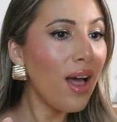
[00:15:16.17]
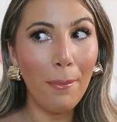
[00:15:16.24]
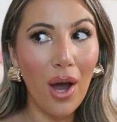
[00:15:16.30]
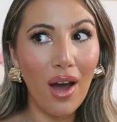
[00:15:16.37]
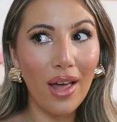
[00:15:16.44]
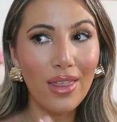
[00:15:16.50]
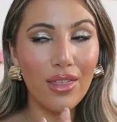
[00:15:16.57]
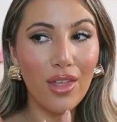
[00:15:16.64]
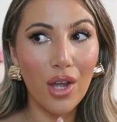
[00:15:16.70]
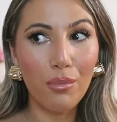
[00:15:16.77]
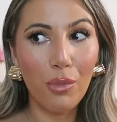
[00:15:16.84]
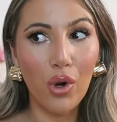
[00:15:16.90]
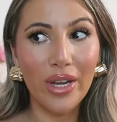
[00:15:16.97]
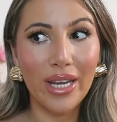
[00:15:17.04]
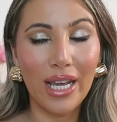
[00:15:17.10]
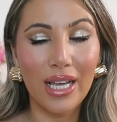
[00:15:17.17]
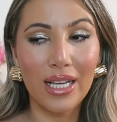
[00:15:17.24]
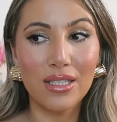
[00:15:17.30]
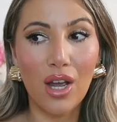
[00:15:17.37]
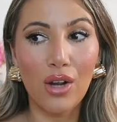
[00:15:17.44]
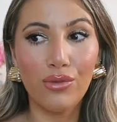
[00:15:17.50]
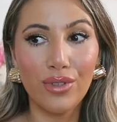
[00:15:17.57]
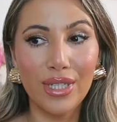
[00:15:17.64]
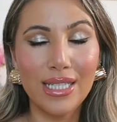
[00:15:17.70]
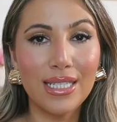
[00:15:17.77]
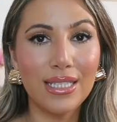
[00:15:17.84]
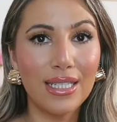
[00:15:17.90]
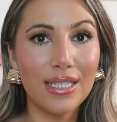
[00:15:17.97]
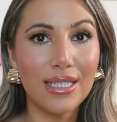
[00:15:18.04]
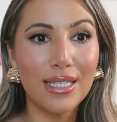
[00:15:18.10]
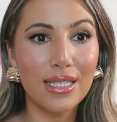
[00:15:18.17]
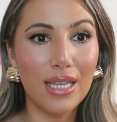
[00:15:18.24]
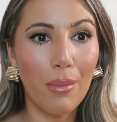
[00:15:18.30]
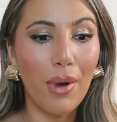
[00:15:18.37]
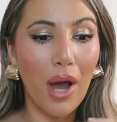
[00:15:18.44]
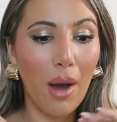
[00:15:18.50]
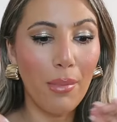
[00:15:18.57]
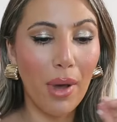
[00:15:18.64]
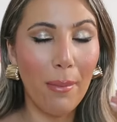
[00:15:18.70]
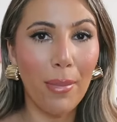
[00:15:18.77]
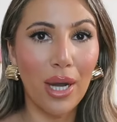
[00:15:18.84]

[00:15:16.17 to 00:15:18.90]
My third point is I really did step up